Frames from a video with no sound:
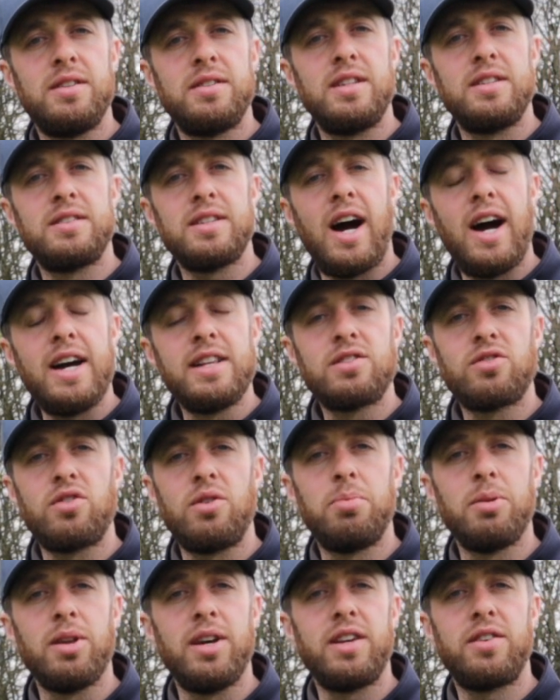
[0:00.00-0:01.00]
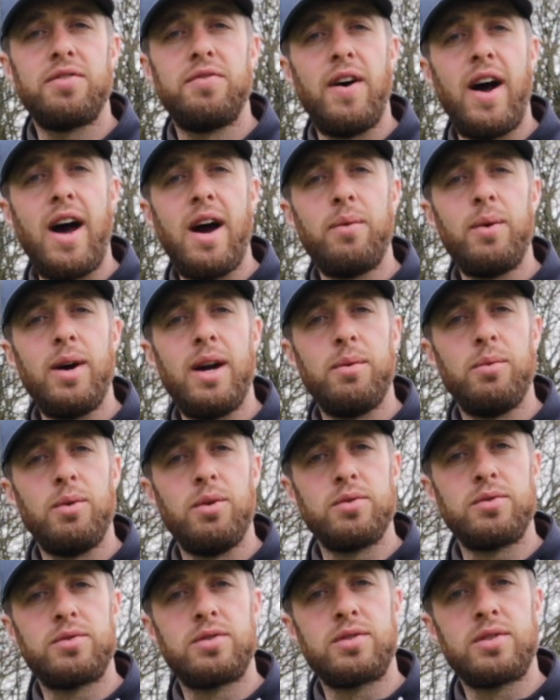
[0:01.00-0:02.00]
designed to replace fairway
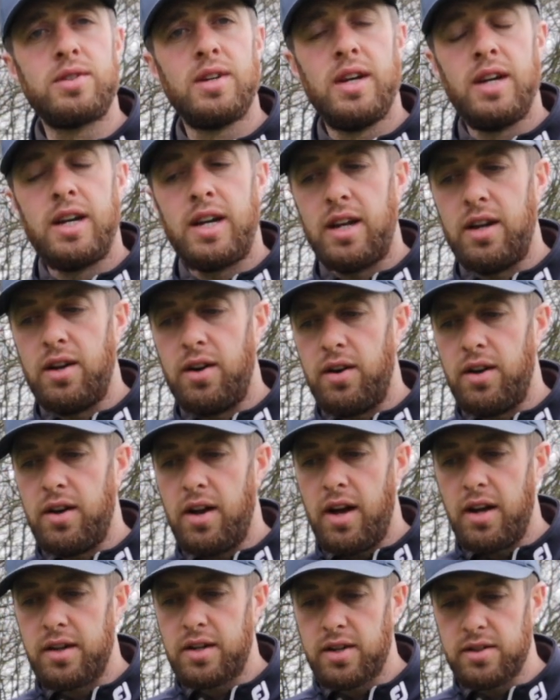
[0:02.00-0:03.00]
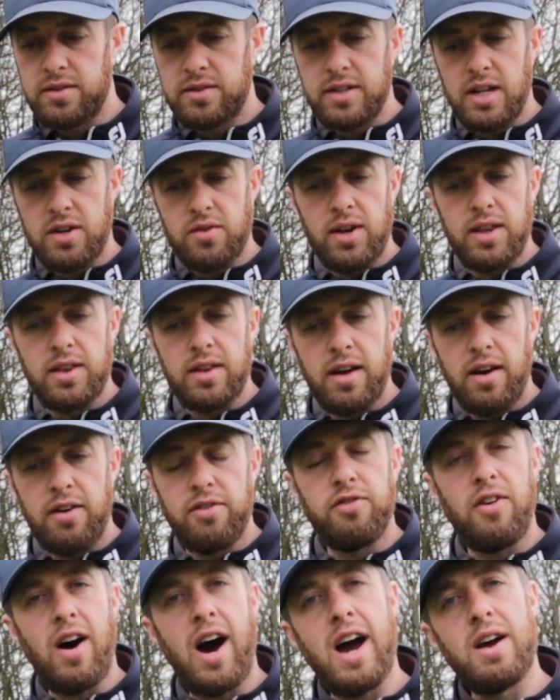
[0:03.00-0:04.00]
woods, and considering that a
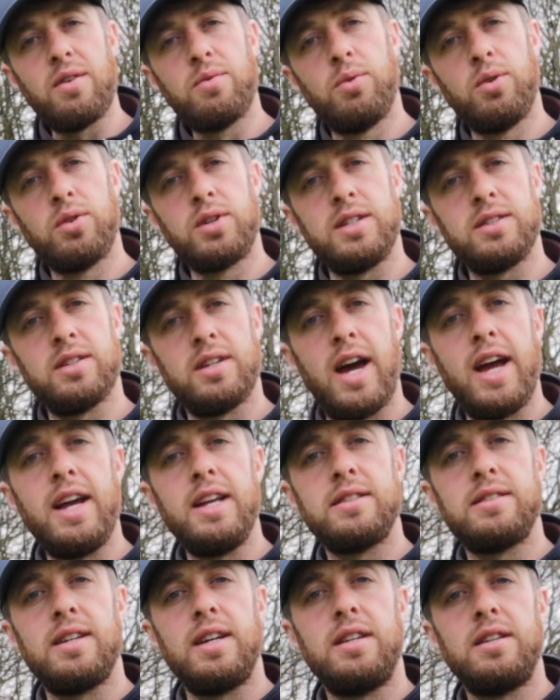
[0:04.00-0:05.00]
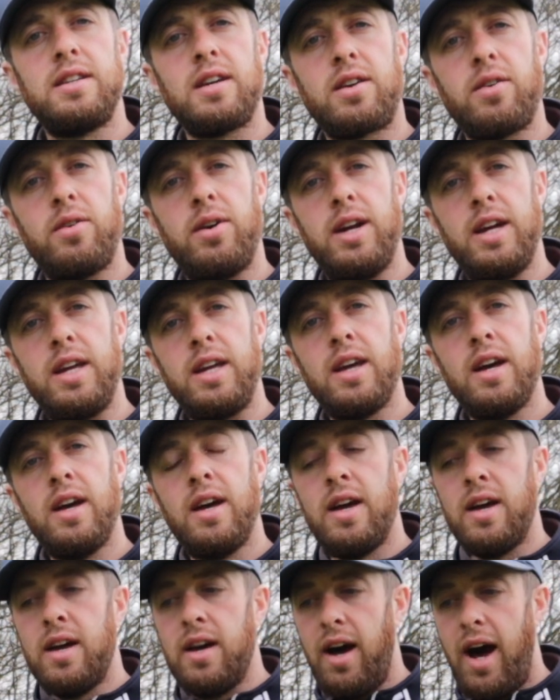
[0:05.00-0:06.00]
5-wood is an 18 degree,
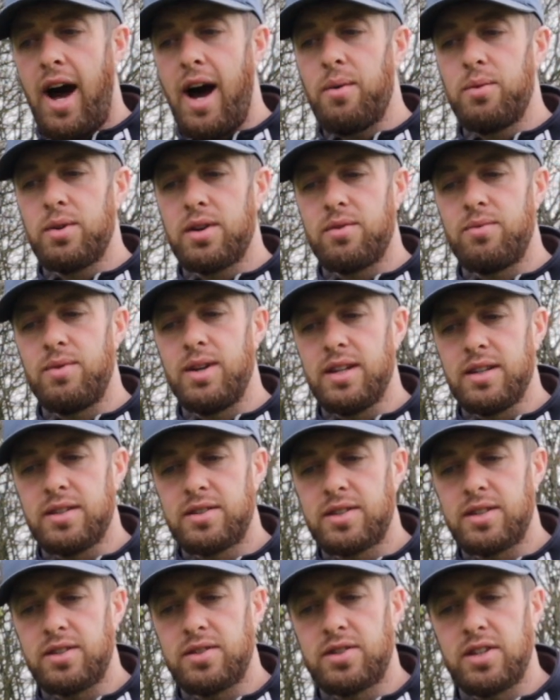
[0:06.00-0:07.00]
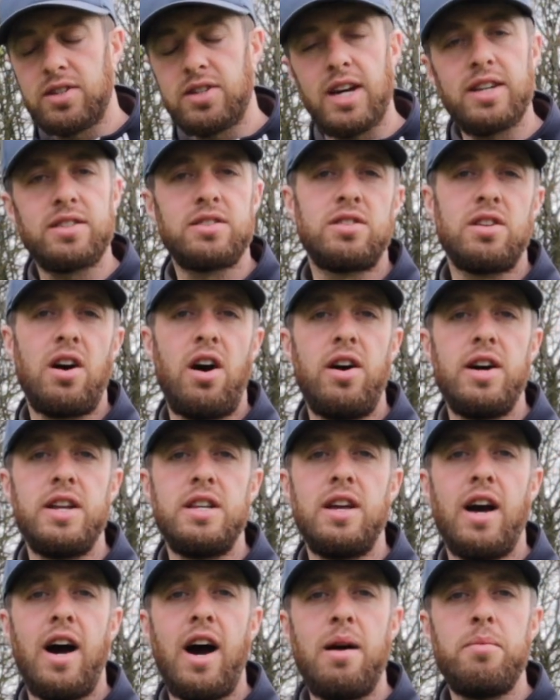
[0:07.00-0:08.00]
I wouldn't really suggest
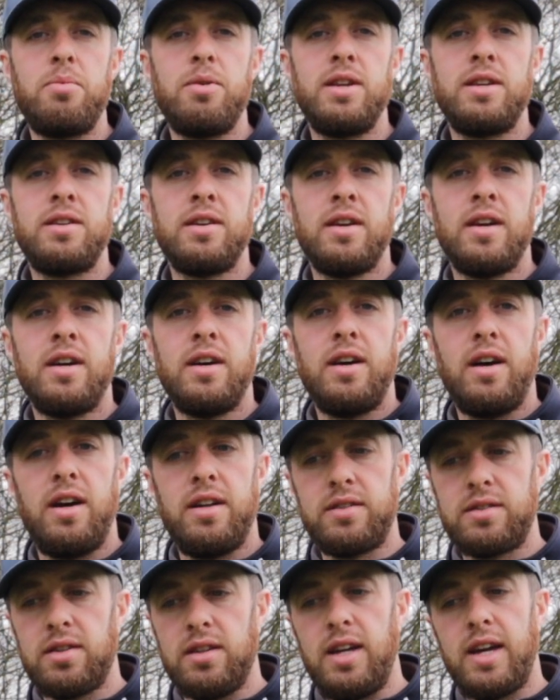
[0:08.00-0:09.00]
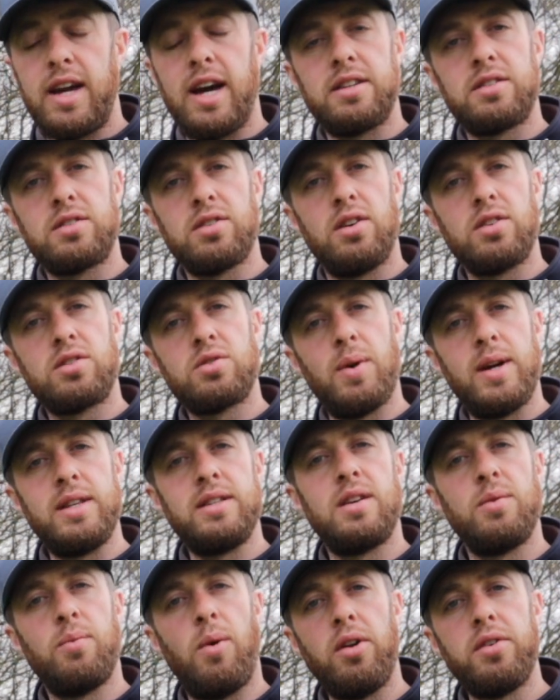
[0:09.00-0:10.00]
starting your hybrid until you get sort of
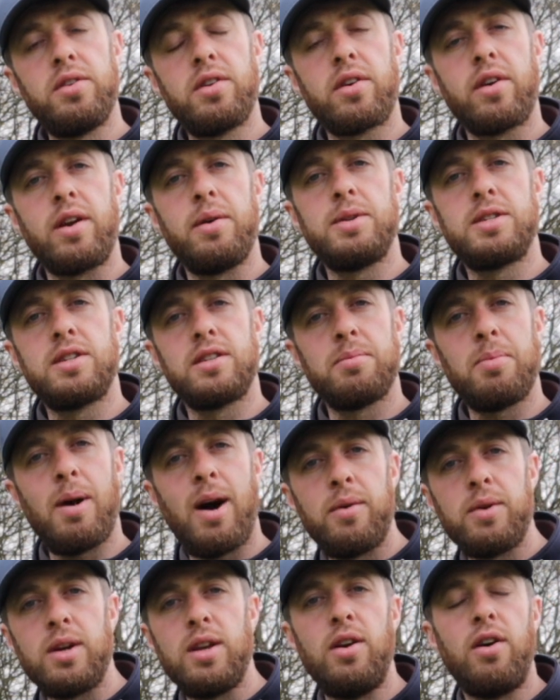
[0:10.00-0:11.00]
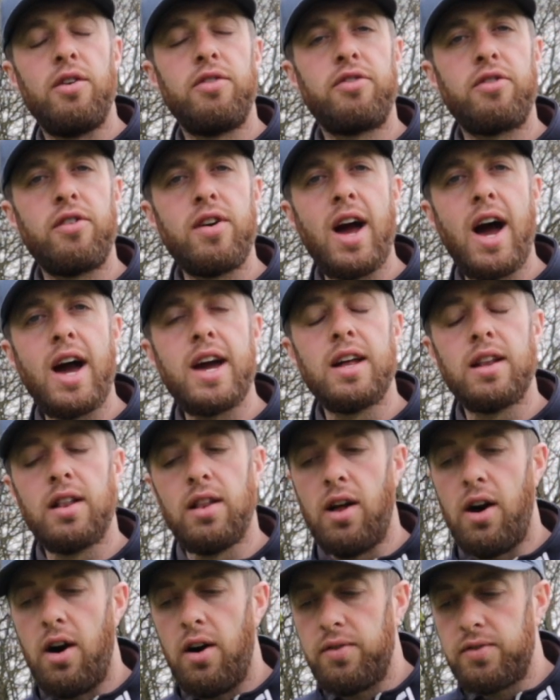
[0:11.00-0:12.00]
21 degree, which is about, a
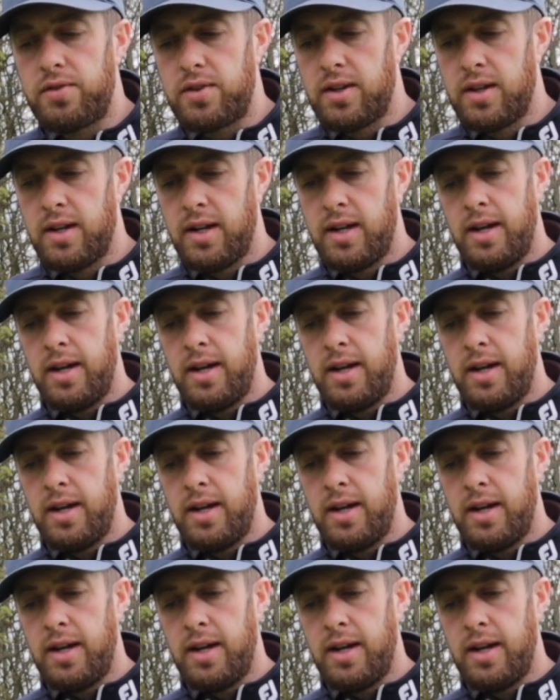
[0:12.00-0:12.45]
3-iron loft.